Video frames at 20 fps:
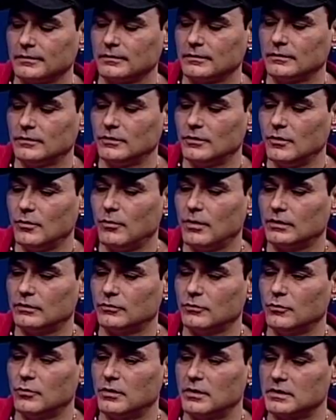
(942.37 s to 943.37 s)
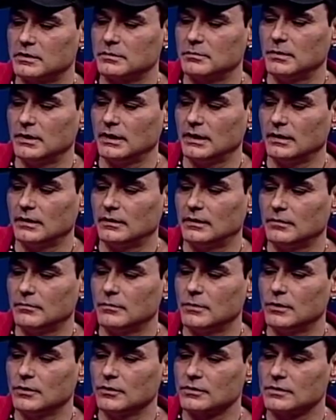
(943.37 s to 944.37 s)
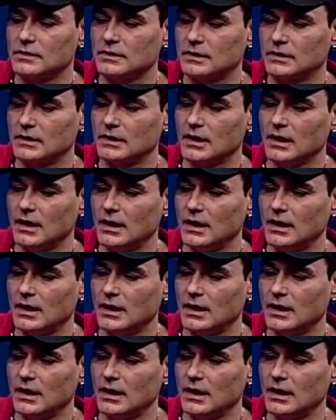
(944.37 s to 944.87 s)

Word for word: Do you know what worries me the most